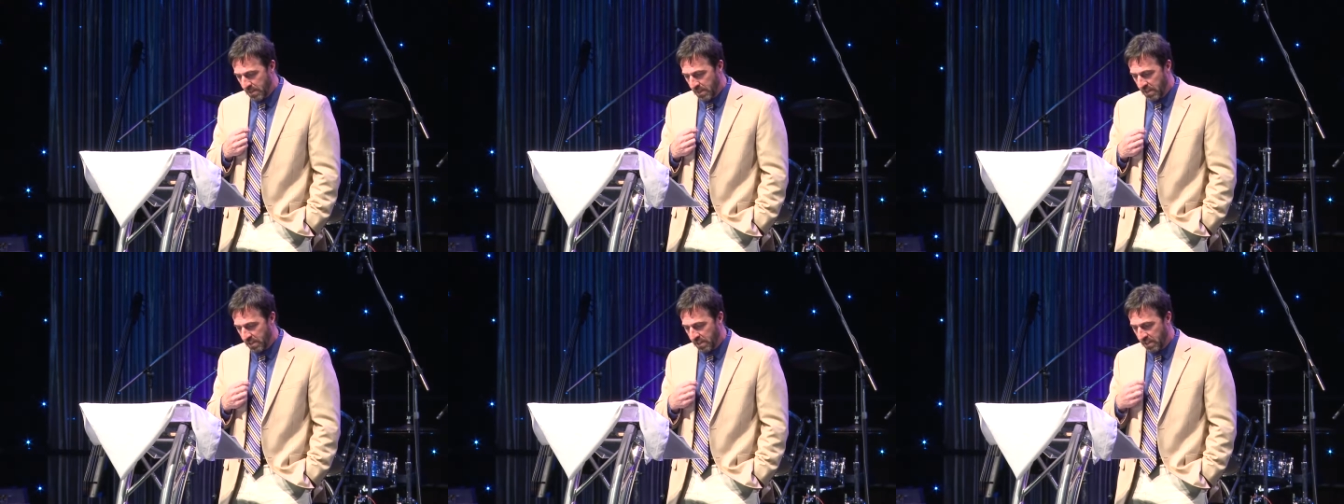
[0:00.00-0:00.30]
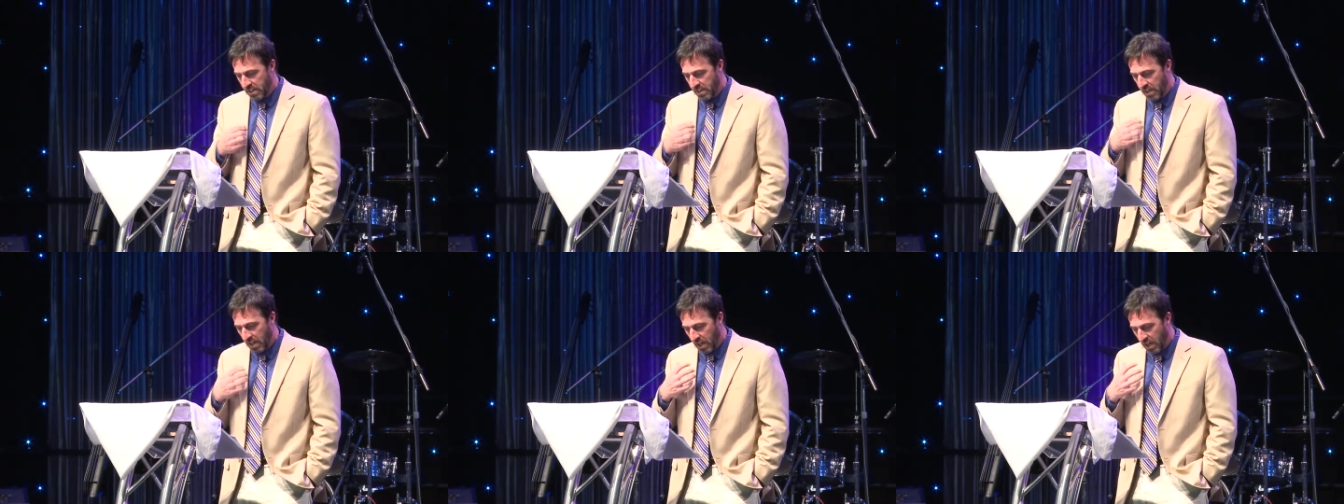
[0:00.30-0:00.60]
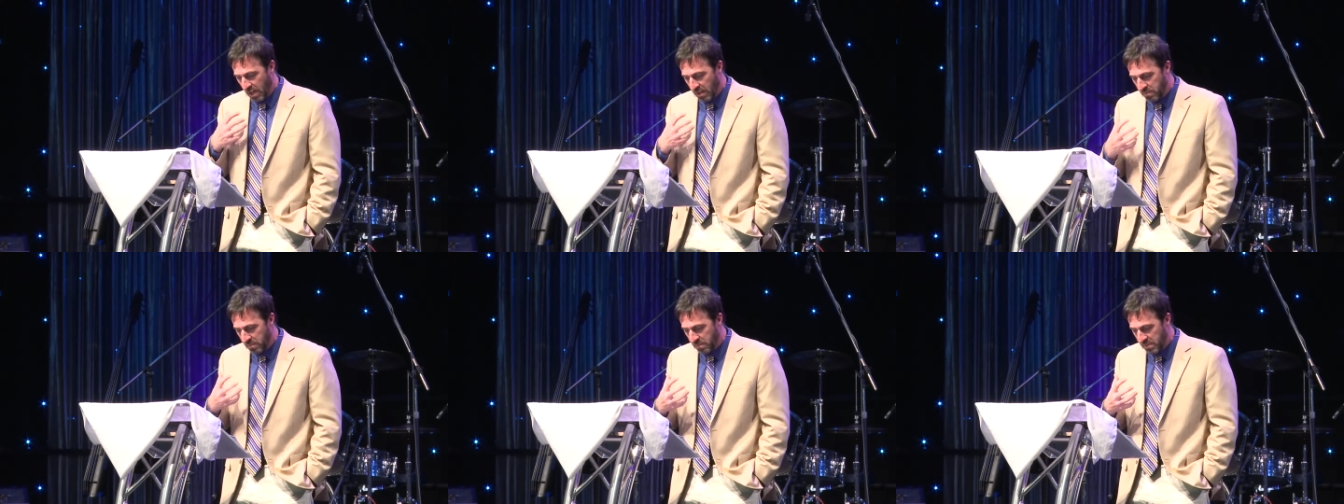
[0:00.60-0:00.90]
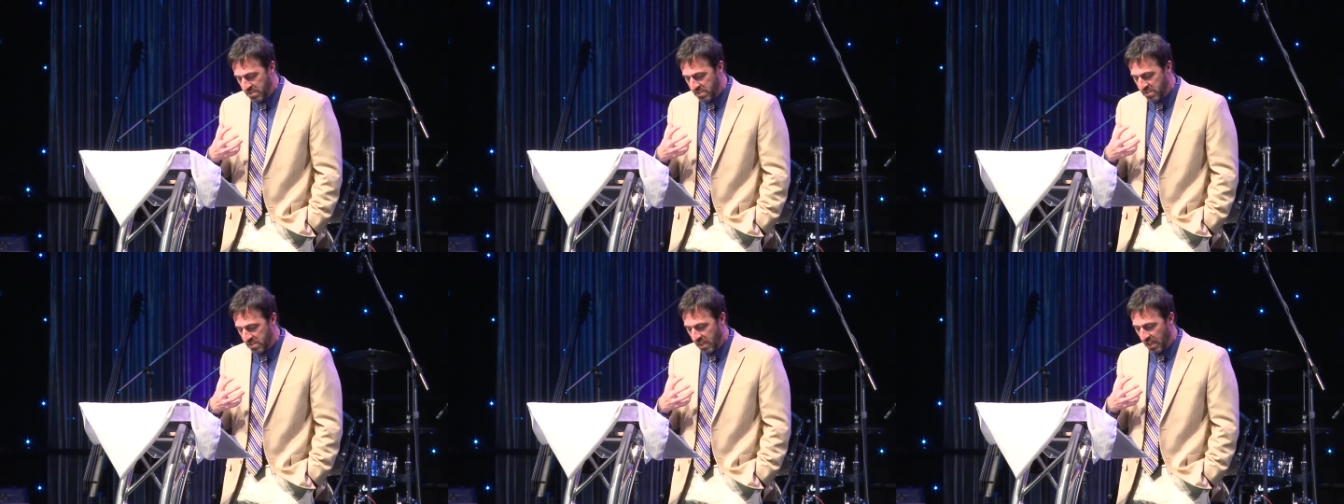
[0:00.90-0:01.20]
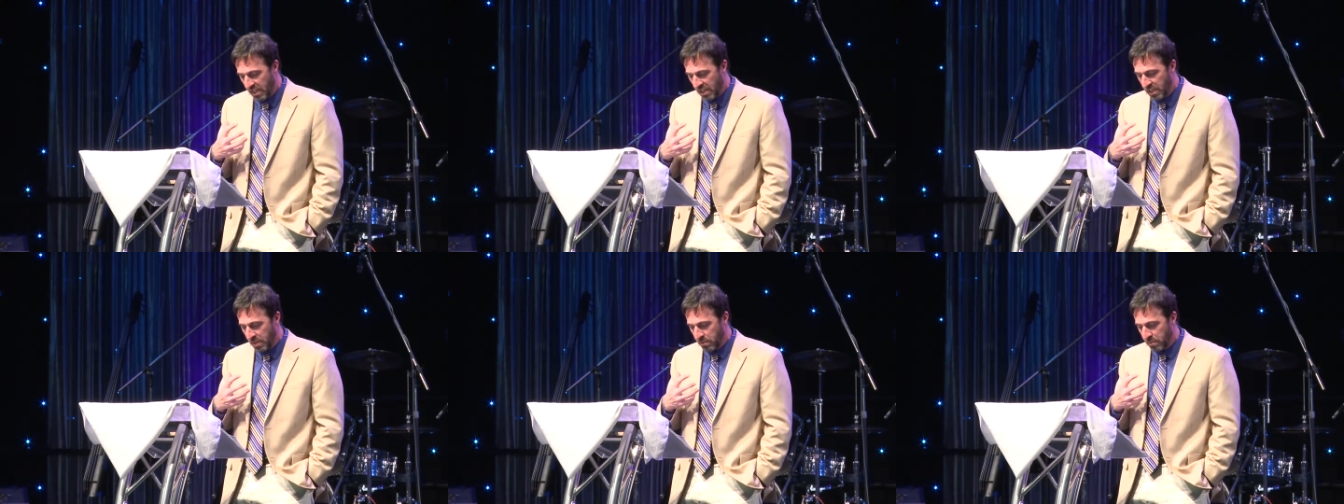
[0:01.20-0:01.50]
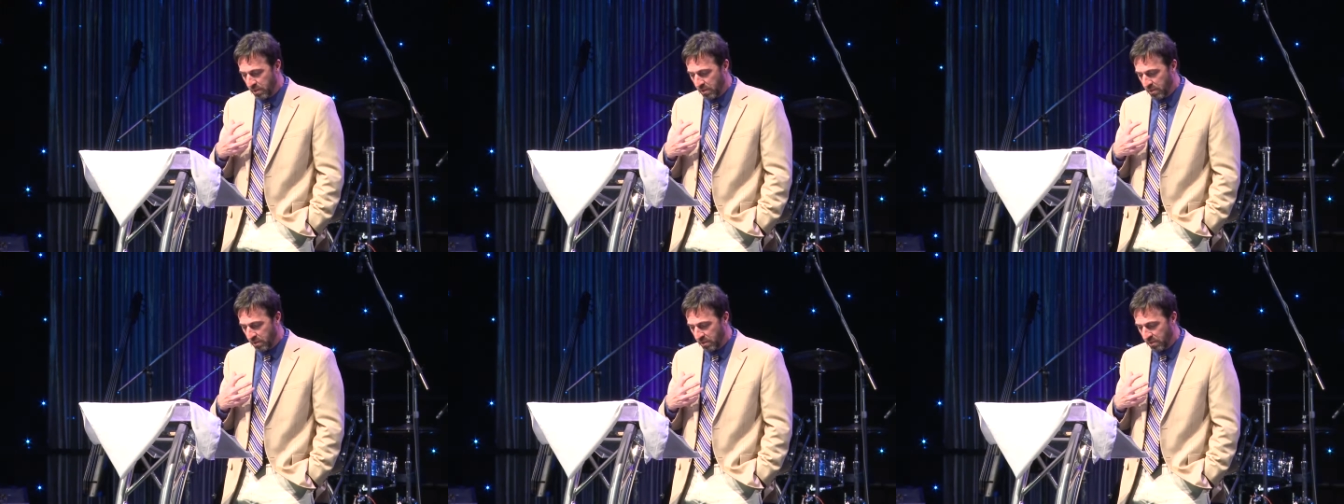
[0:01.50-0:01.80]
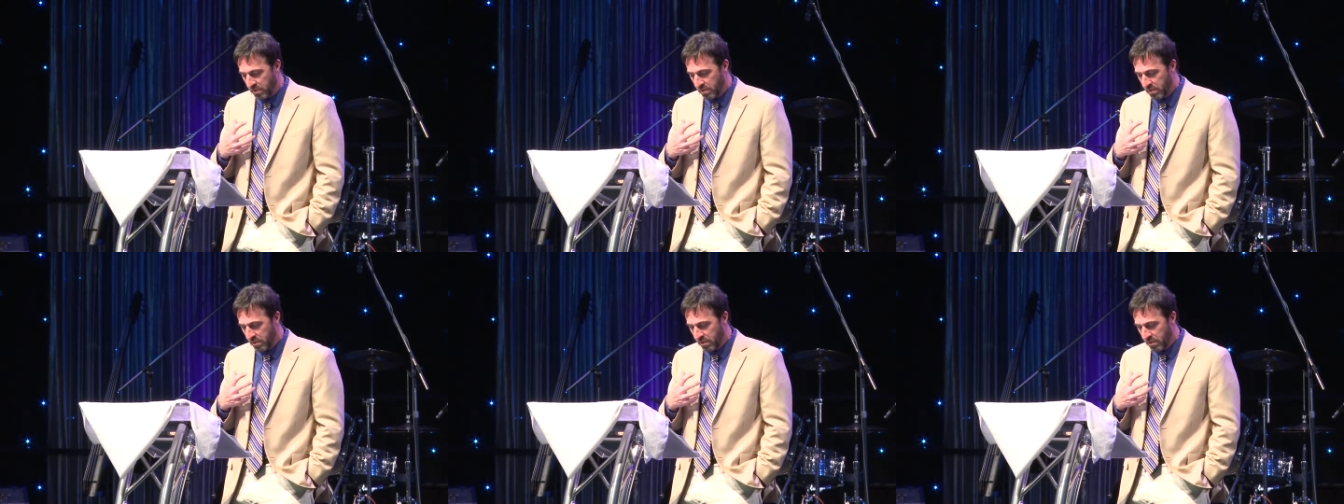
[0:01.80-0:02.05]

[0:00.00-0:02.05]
in an unmistakable,